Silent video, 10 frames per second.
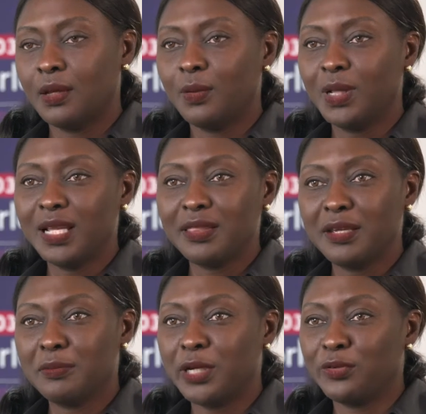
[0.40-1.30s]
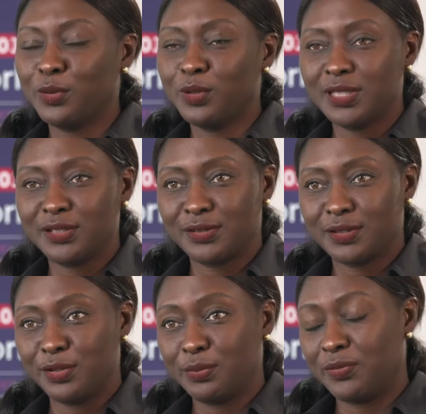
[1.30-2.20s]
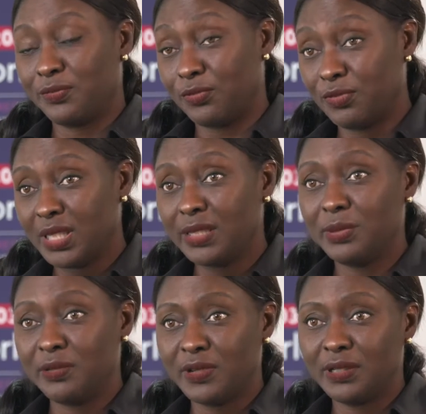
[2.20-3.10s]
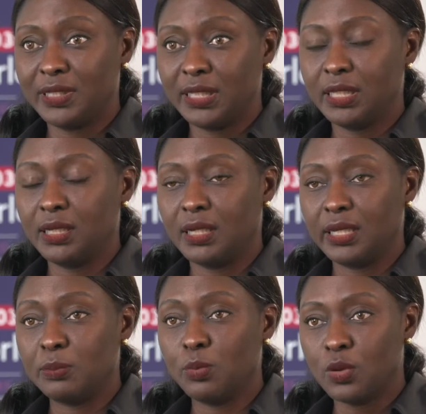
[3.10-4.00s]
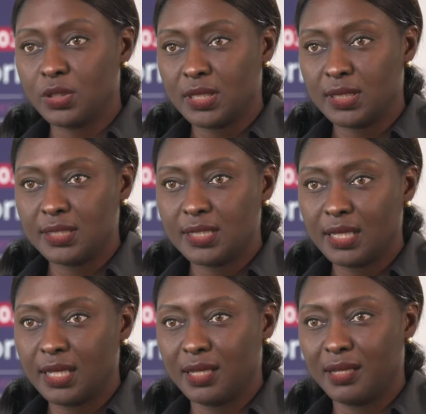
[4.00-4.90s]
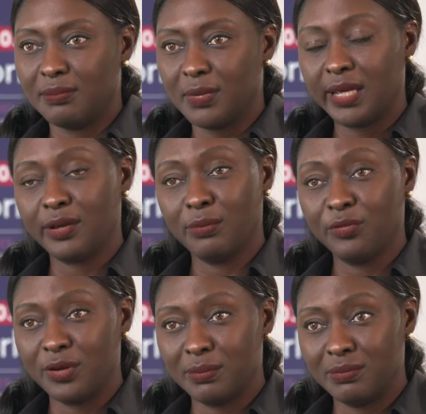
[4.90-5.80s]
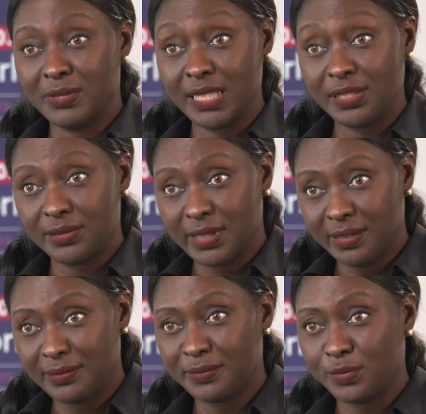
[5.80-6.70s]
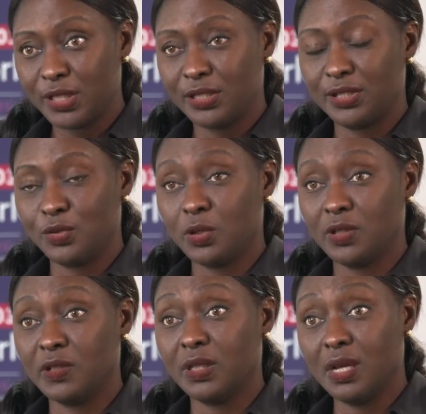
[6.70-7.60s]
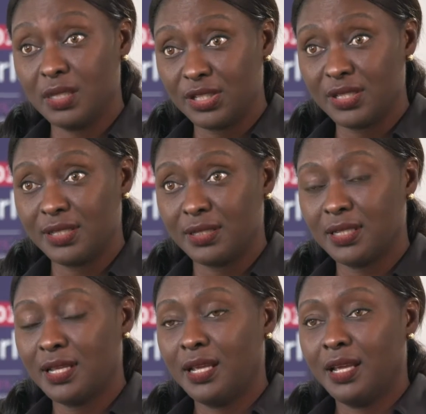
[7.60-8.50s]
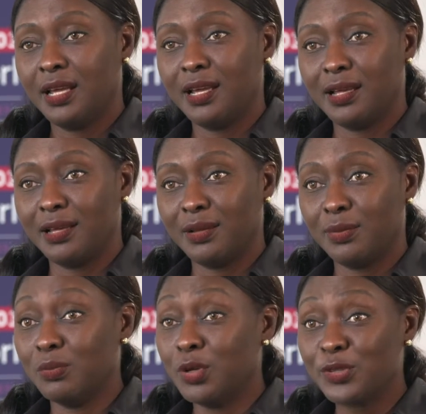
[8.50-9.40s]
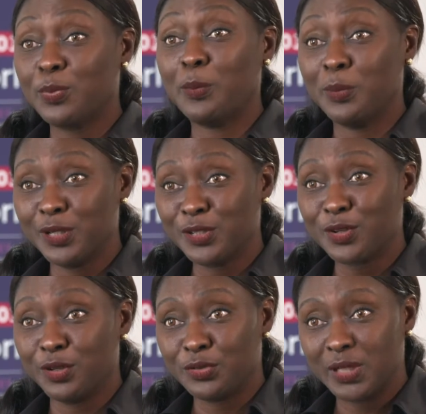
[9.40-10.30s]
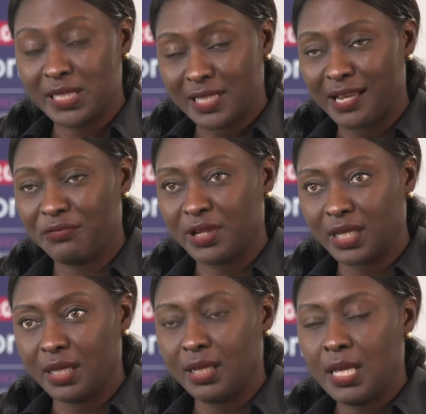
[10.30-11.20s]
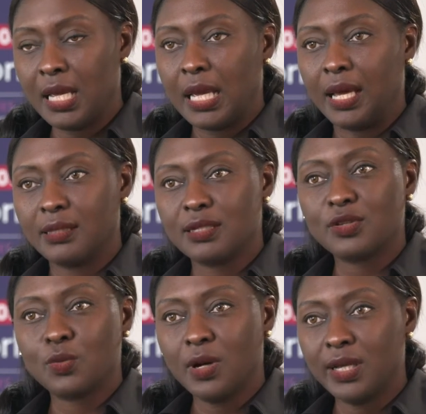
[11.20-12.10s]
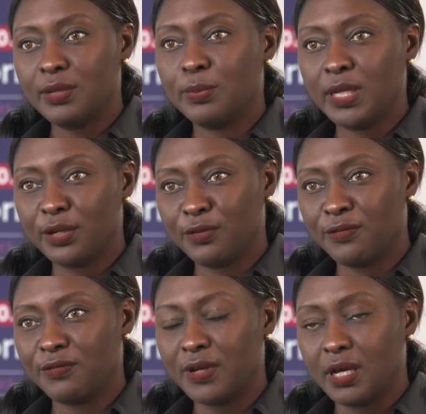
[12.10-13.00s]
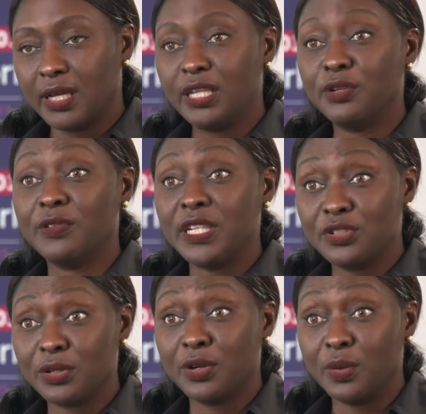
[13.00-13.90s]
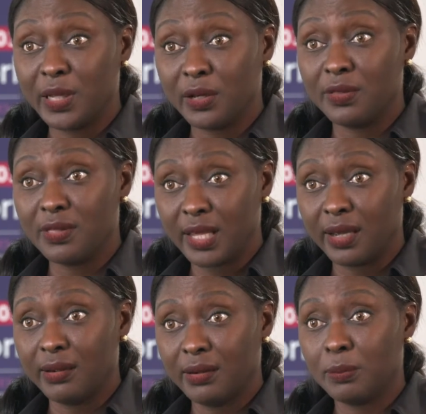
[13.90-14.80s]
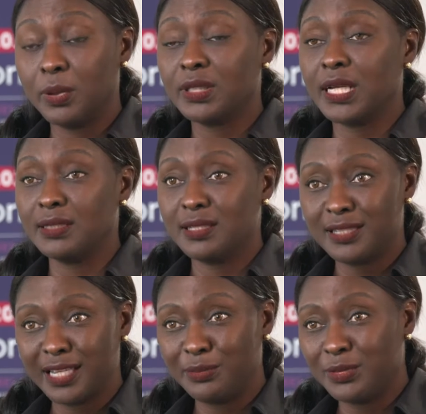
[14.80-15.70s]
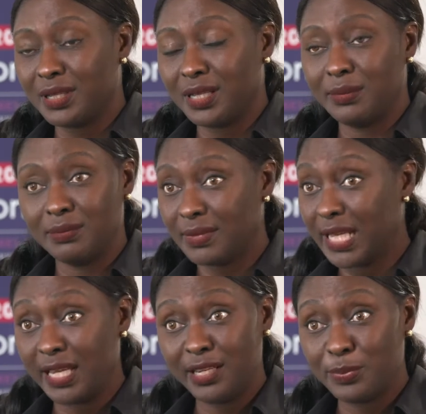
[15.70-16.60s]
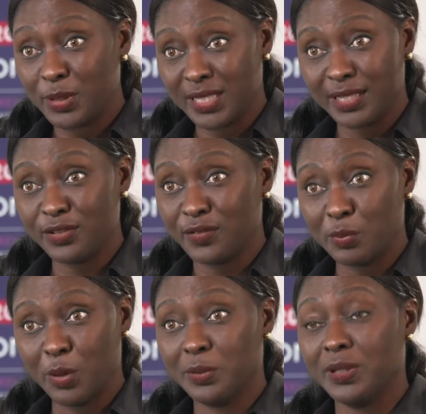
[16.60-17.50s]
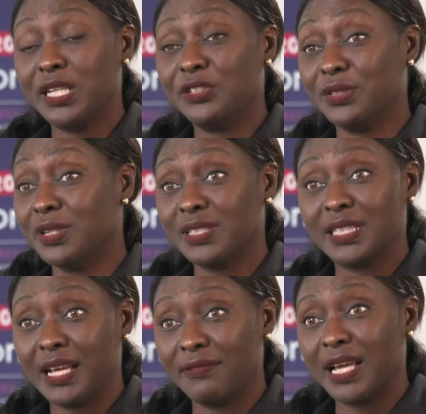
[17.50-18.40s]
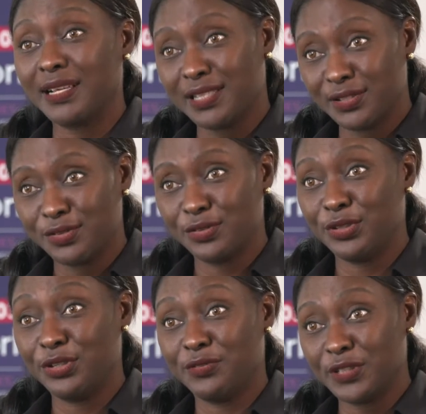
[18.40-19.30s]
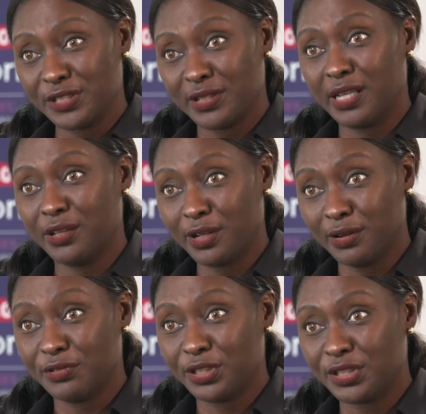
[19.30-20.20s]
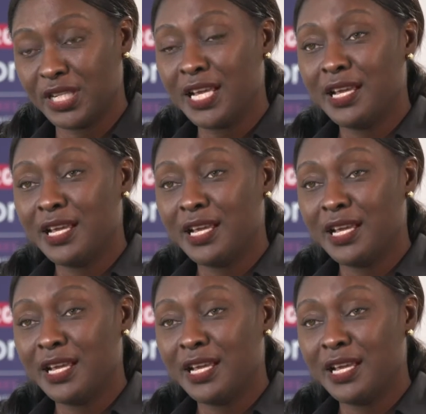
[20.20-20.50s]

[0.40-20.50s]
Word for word: Well, I think my role is going to really be very uh, important. Um, I come from Nigeria, which is one of the largest, uh, most populous countries in Africa, and there's quite a bit of uh, innovation going on there. But at the same time, 80% of the population doesn't have access to universal health coverage.